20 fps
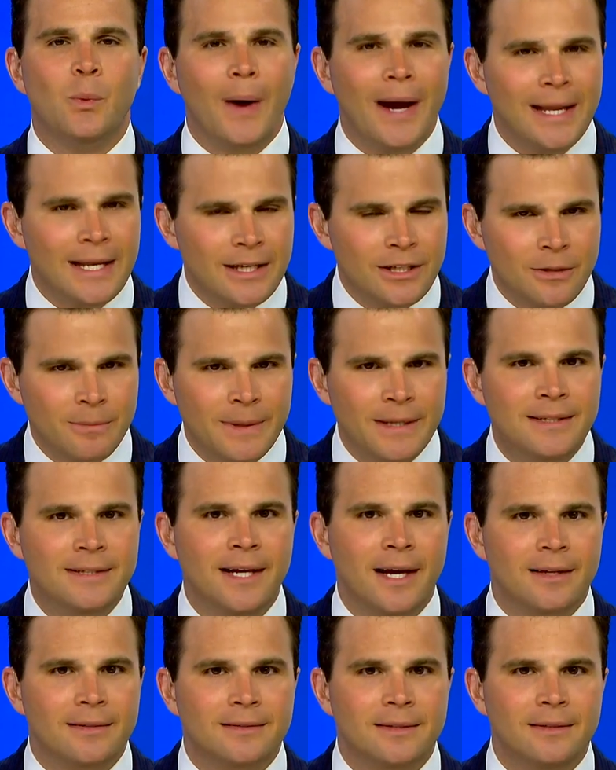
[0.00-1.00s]
waiting to be
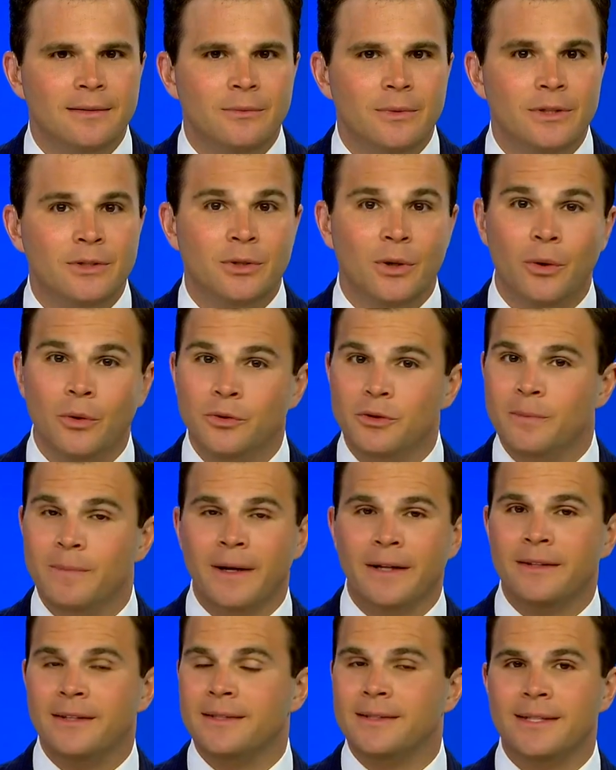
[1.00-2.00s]
tested. And we told you
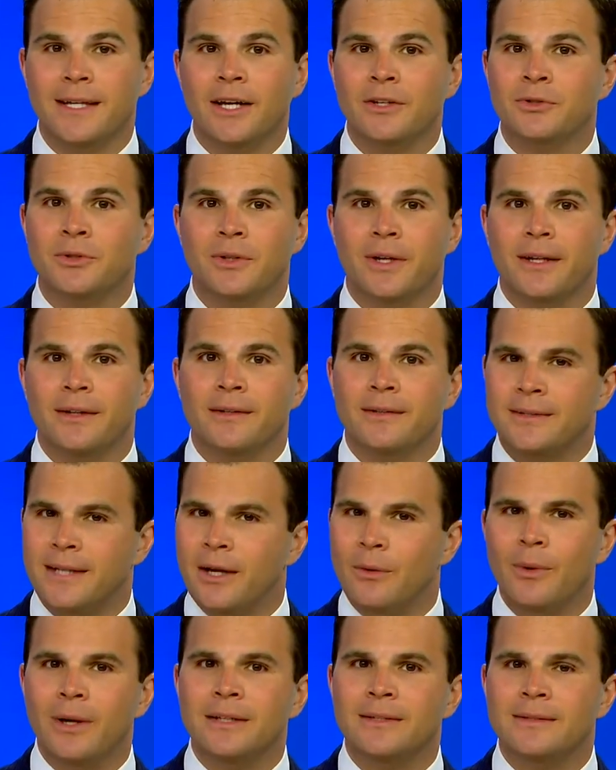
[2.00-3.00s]
about this yesterday. The
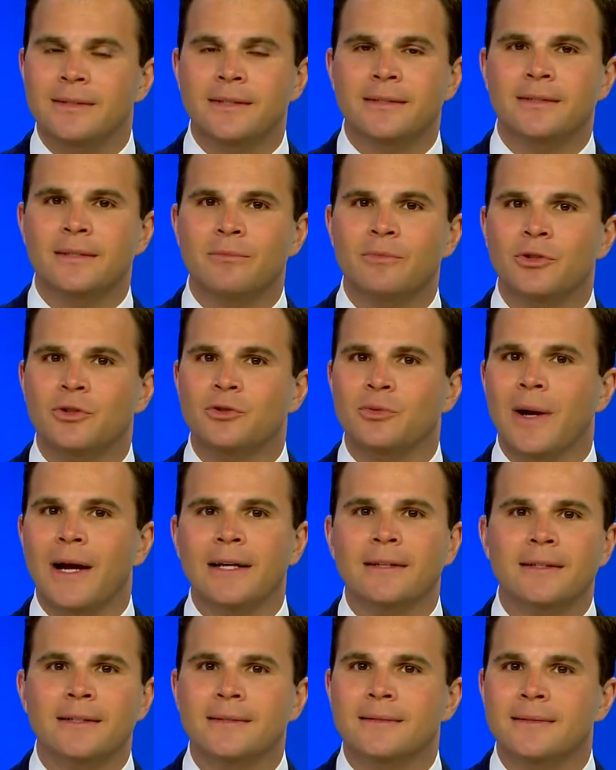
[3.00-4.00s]
statewide system to
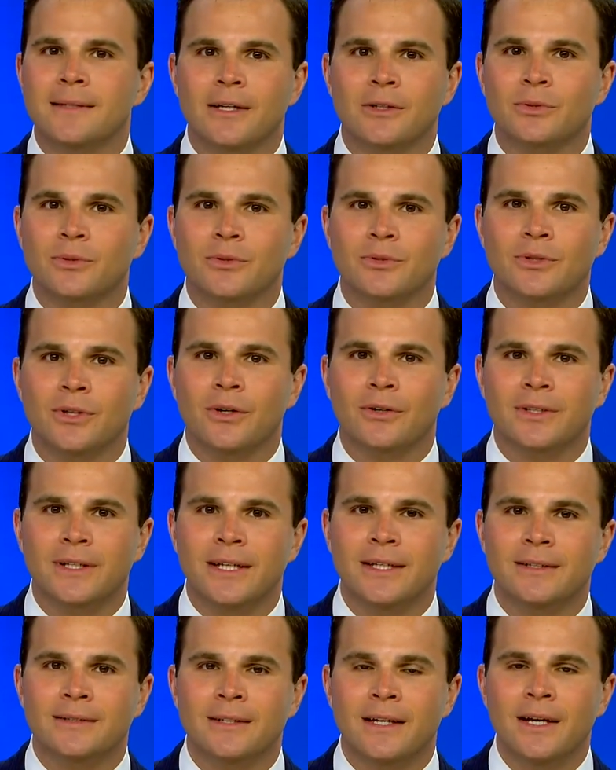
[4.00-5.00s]
track these sexual assault
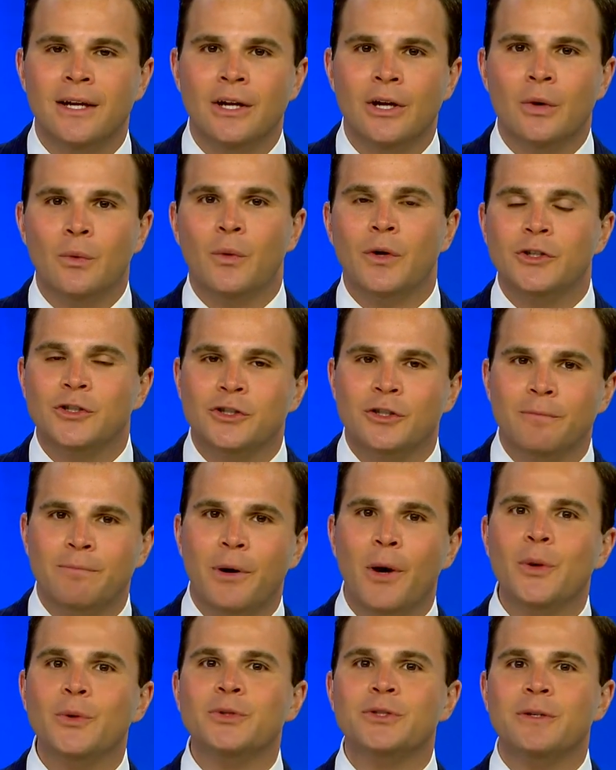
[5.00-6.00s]
kits was
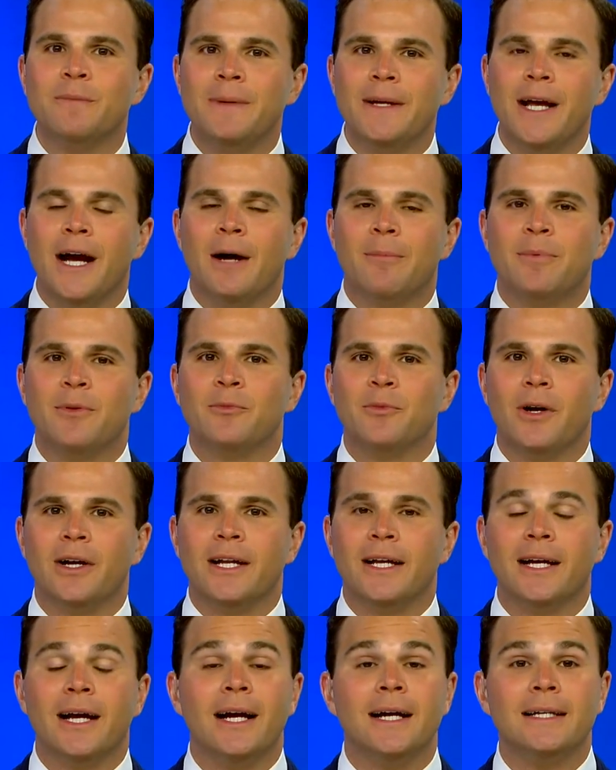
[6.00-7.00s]
supposed to be up and
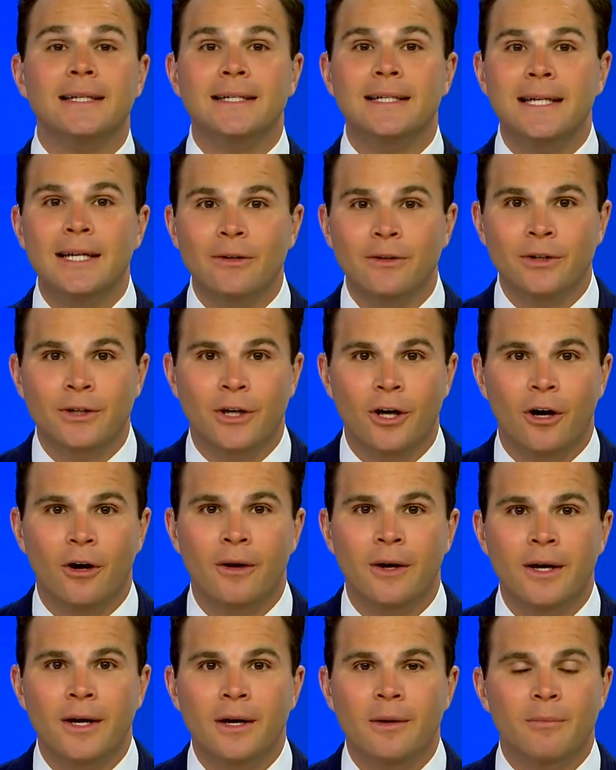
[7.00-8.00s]
running a year ago,
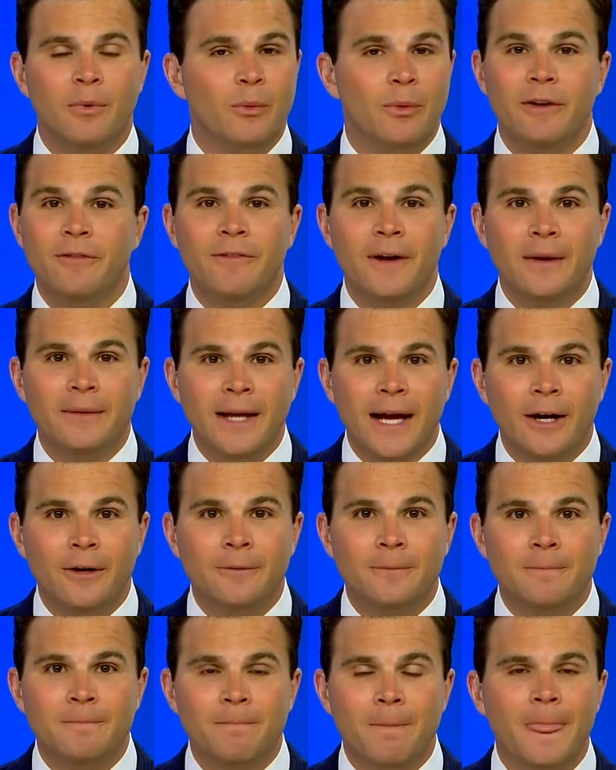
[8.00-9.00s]
but we found
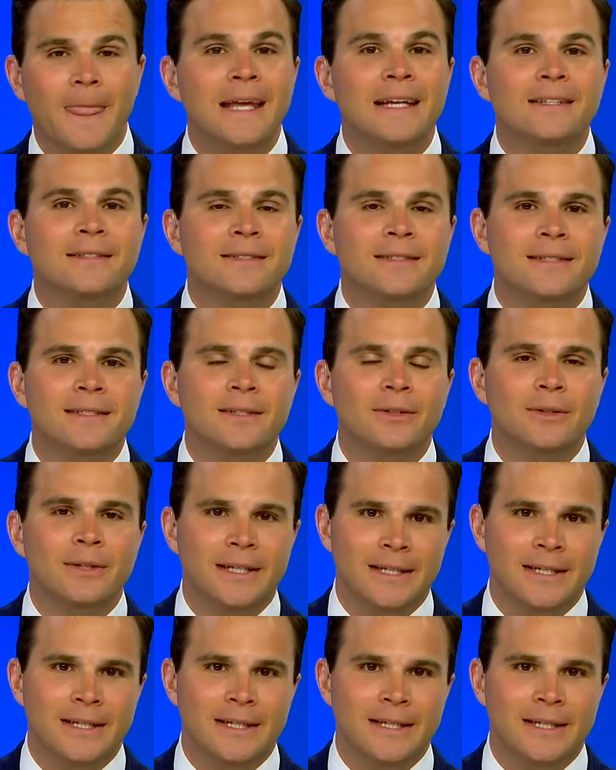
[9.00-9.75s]
out it still